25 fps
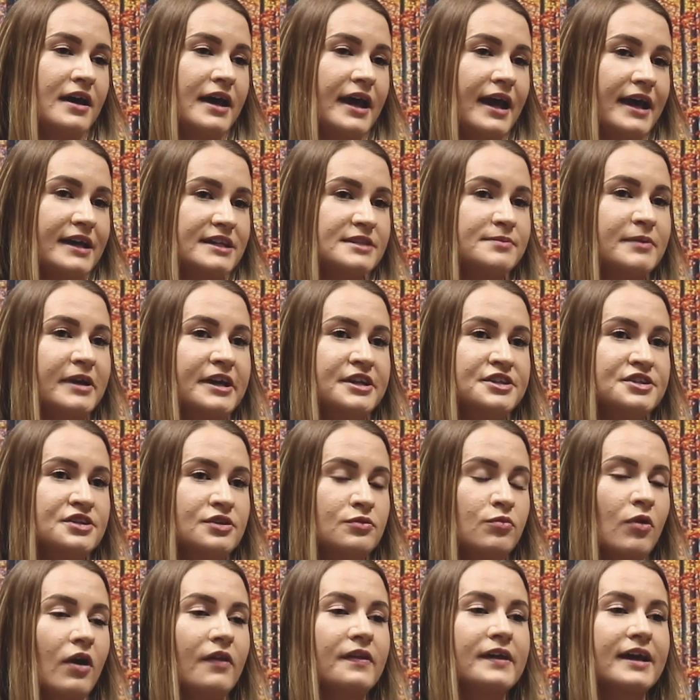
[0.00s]
explain to you
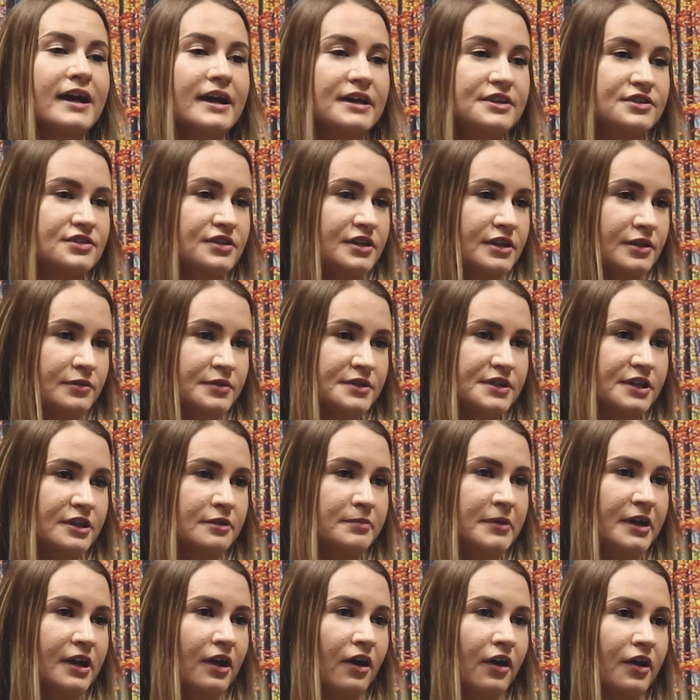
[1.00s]
what the case study was going to
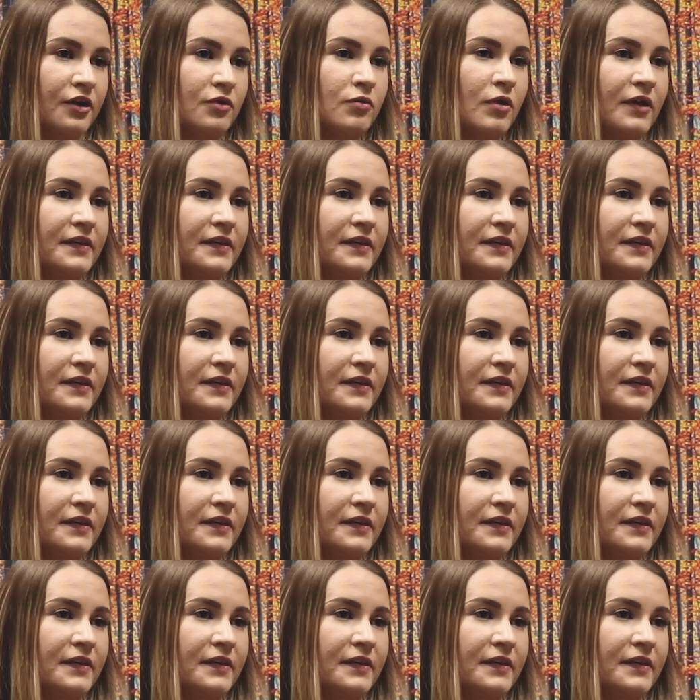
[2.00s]
be like,